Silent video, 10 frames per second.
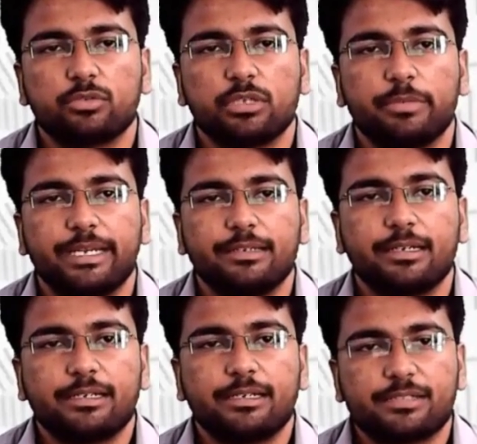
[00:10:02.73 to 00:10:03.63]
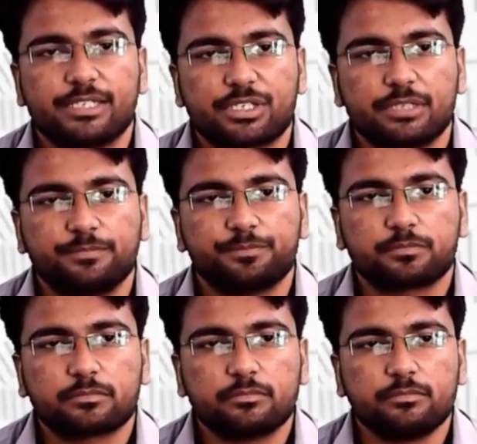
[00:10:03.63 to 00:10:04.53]
to the main system.
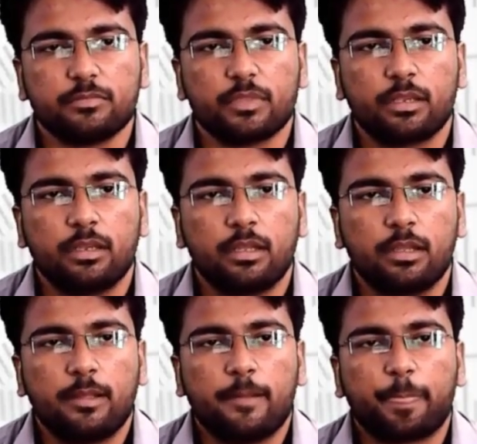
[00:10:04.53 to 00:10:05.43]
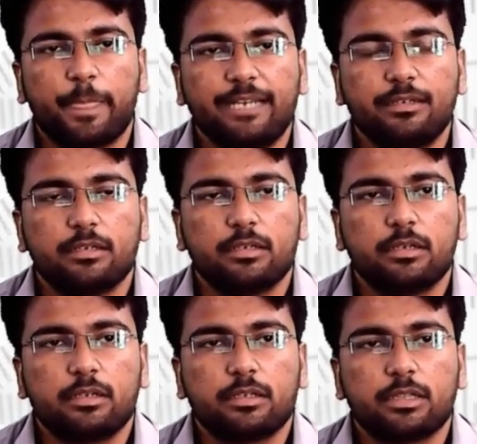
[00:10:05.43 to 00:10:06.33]
Then
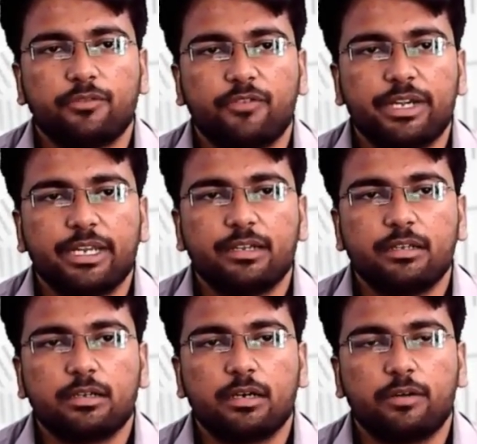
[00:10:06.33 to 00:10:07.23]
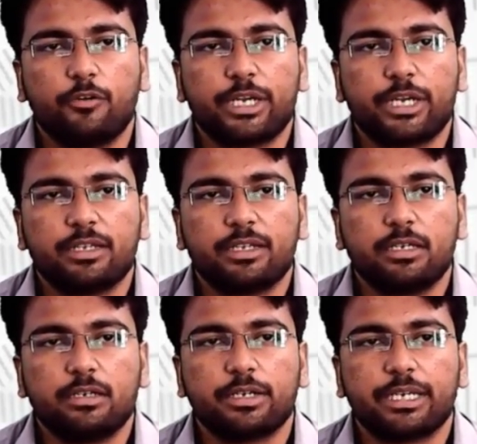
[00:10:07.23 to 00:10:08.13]
the vertical, whatever
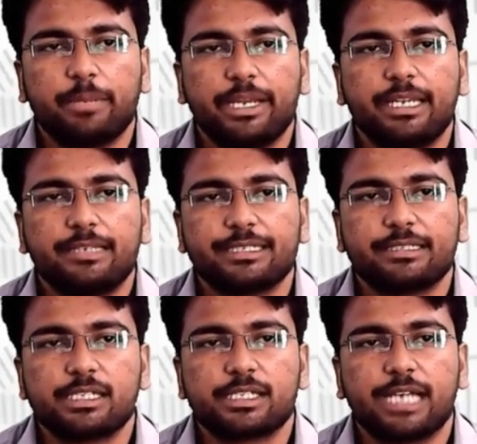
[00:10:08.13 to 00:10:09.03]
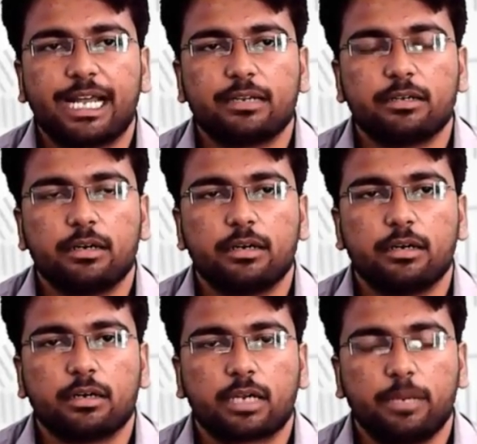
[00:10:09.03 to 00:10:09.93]
the remaining signals
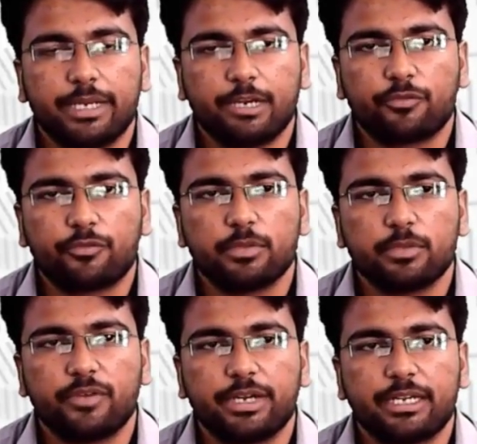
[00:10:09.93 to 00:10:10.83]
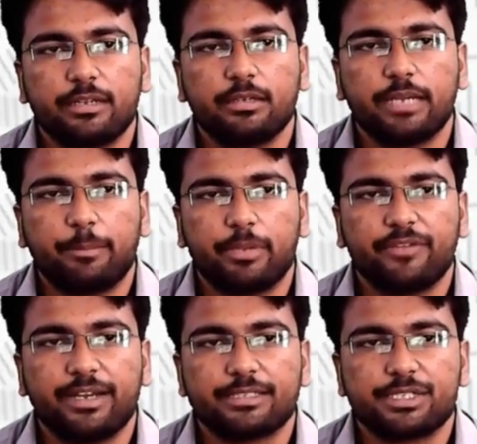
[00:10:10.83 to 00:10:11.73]
are coming out from the vertical
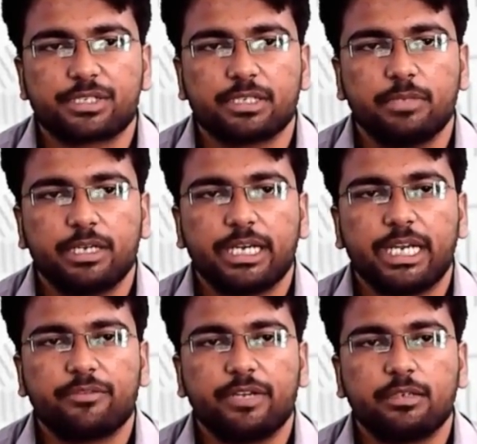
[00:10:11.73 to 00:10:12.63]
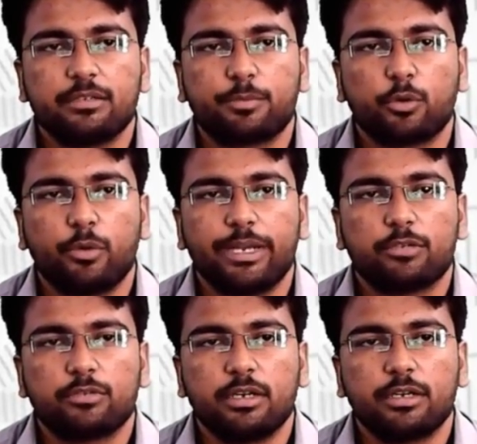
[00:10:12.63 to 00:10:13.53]
amplifier system, it will provide it
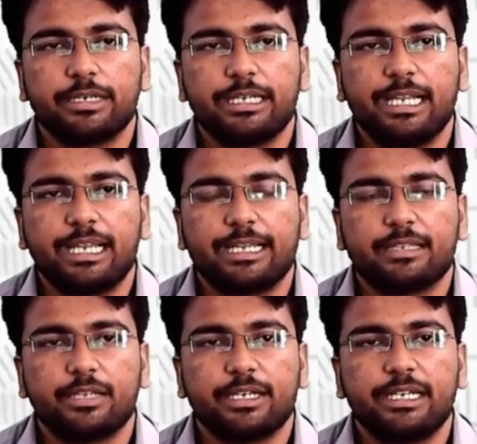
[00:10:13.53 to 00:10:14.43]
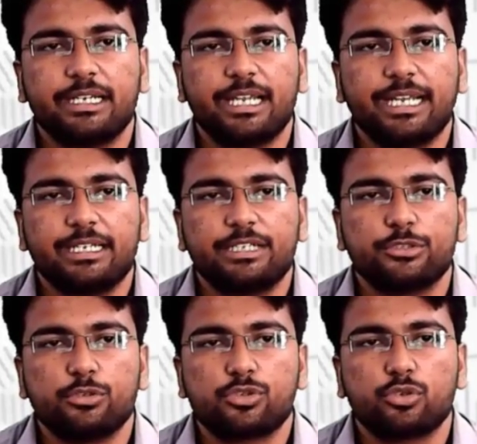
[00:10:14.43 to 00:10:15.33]
to the delay line. The delay line is
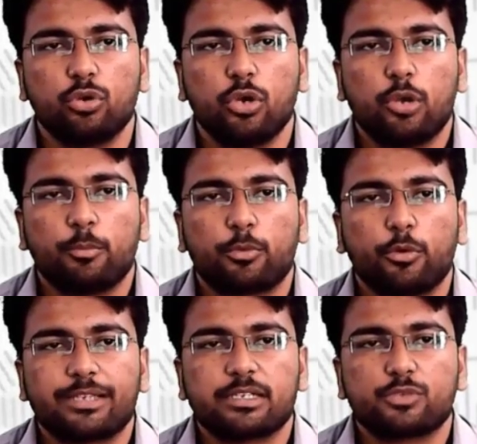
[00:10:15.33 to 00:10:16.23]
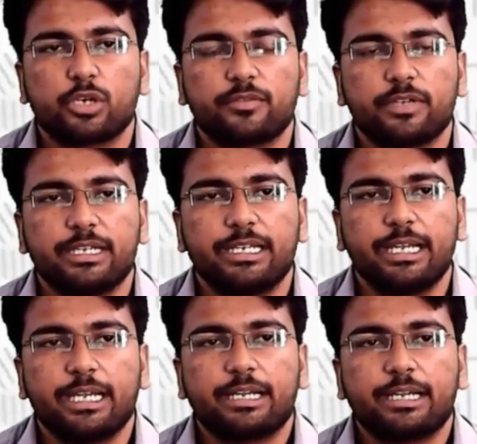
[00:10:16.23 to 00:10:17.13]
used to provide some sort of the
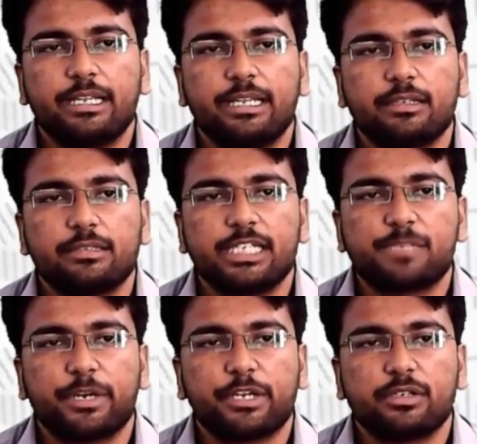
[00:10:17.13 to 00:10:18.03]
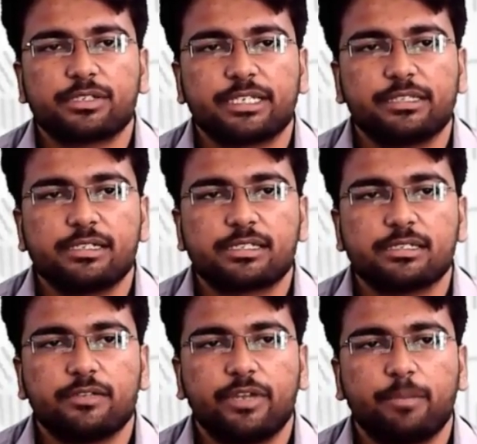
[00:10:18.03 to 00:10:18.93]
delay till these particular
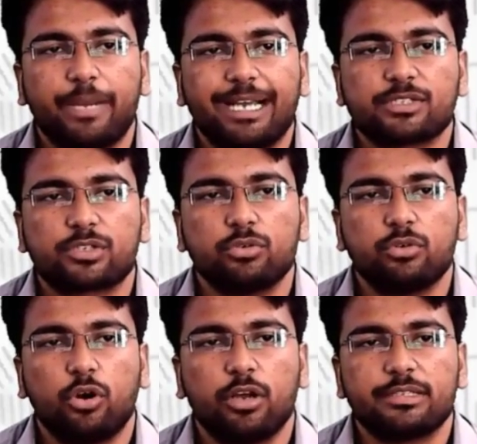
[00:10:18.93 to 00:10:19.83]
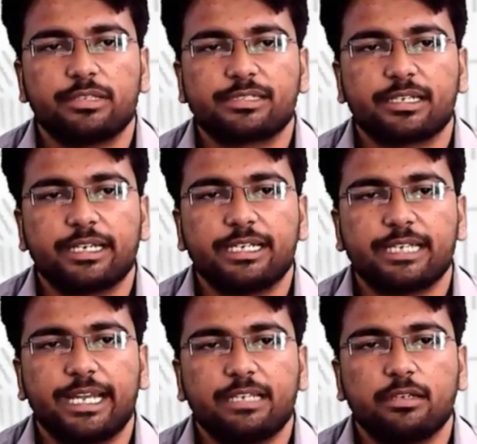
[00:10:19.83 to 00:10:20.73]
signals will pass through all these circuits
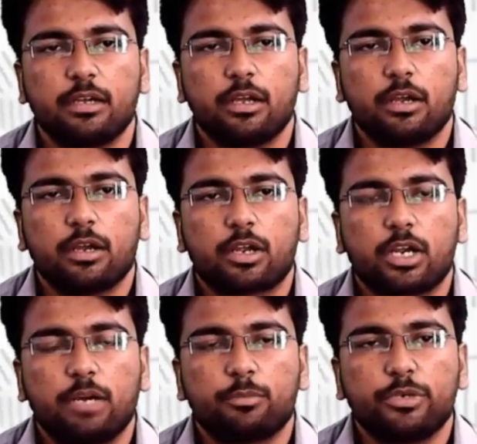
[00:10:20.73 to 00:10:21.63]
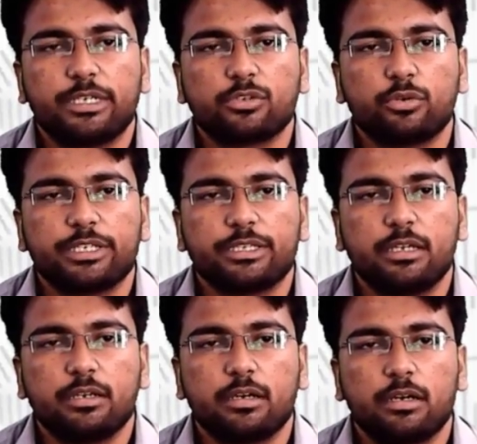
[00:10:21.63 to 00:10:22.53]
and come to its
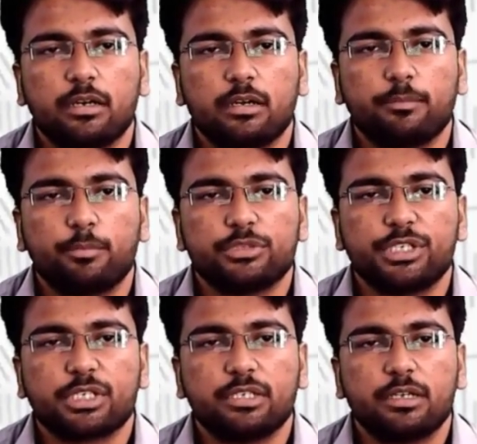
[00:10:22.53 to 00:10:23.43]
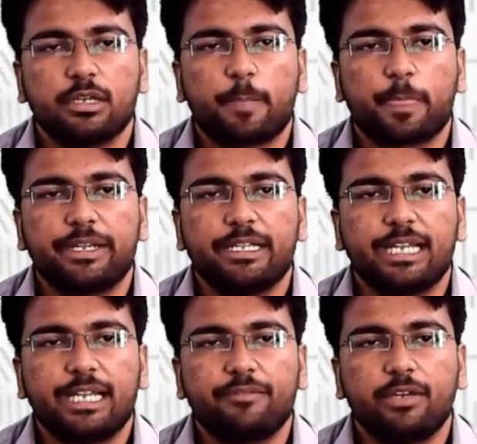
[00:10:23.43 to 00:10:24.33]
original position. The delay
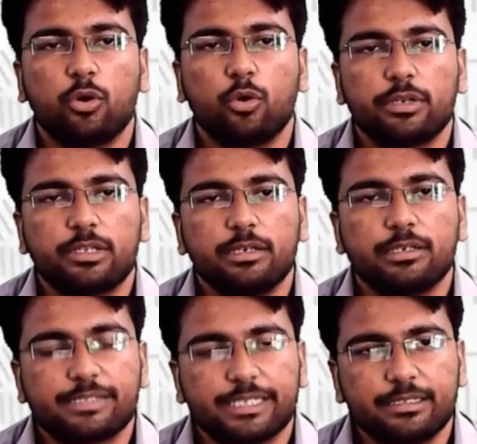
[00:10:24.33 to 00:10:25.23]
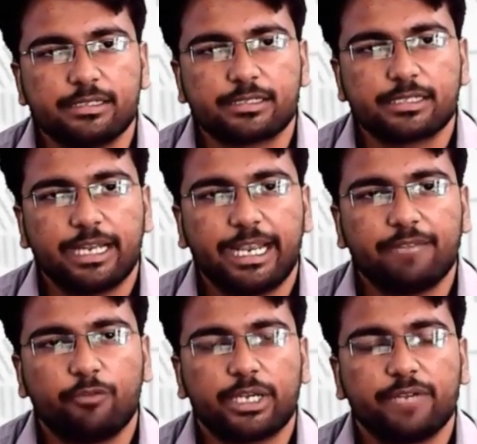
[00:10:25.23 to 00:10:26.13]
line will hold the signals,
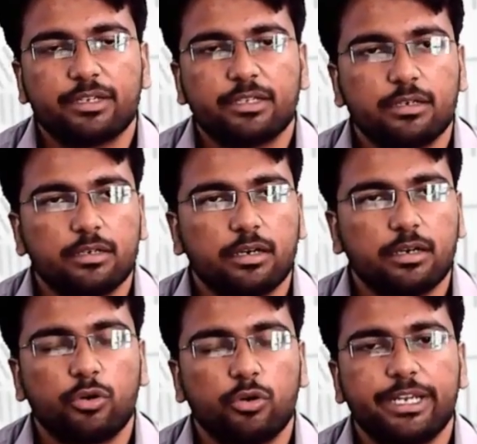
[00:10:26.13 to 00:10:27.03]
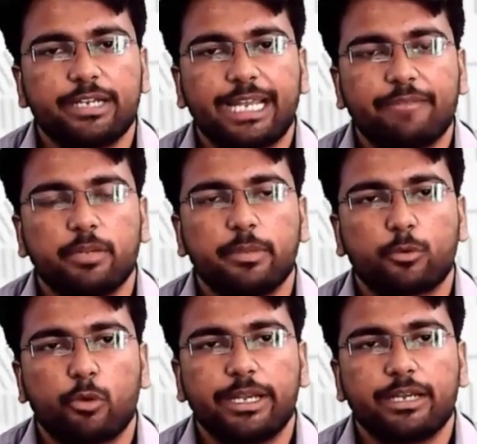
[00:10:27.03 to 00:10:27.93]
and whatever the holding time will be
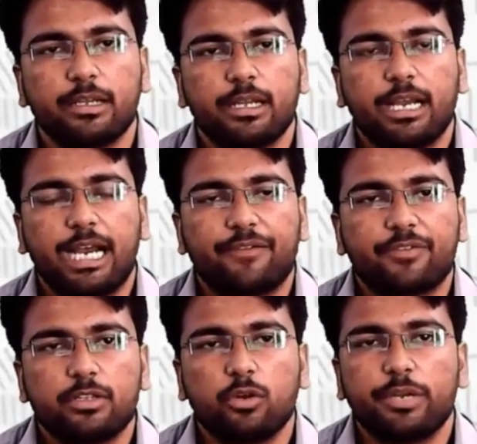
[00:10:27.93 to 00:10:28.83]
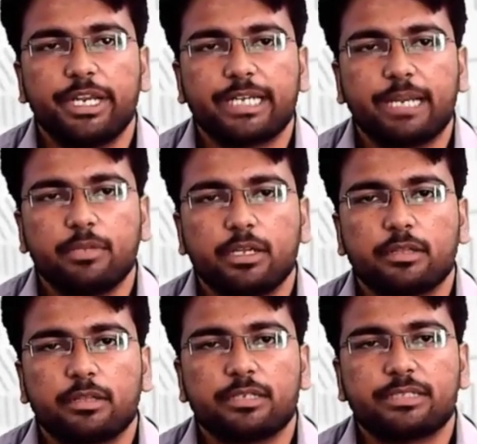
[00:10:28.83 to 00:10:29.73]
provided, after the holding time
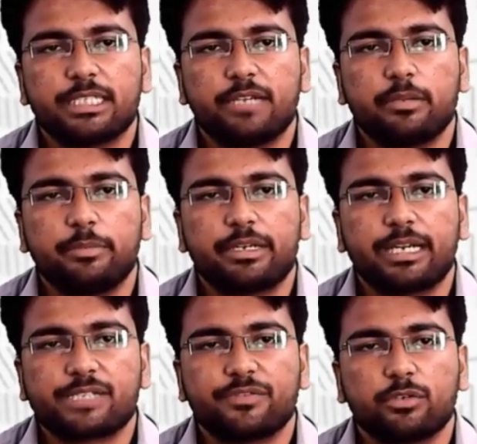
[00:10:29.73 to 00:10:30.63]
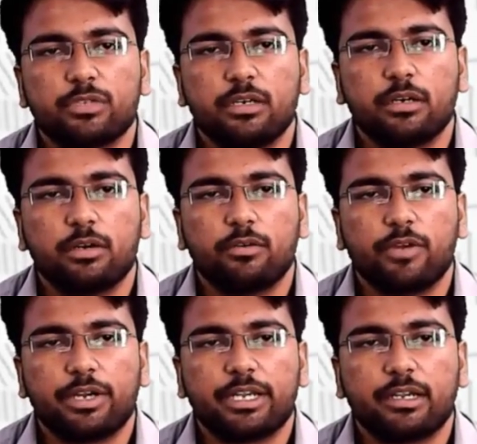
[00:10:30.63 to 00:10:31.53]
the signal will be transferred to the
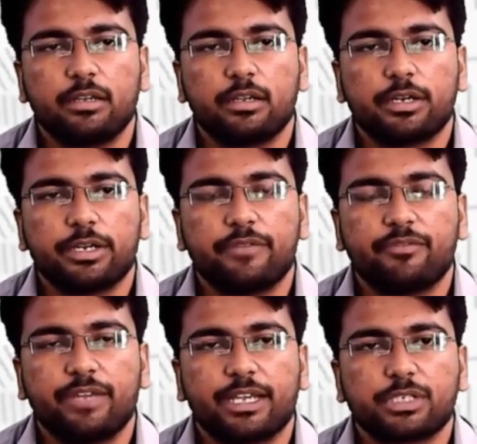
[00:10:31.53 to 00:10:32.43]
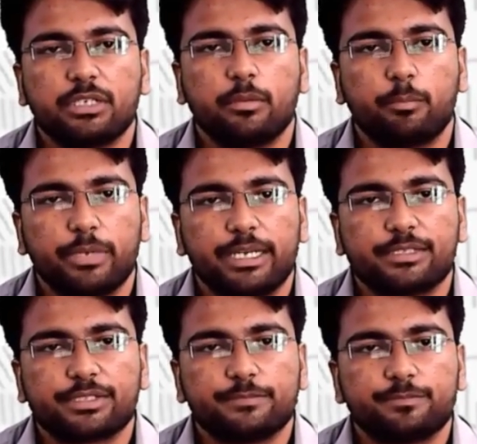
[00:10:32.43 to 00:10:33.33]
vertical deflection
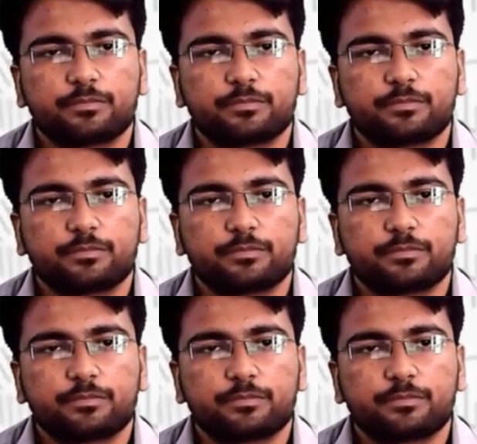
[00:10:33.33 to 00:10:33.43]
plates.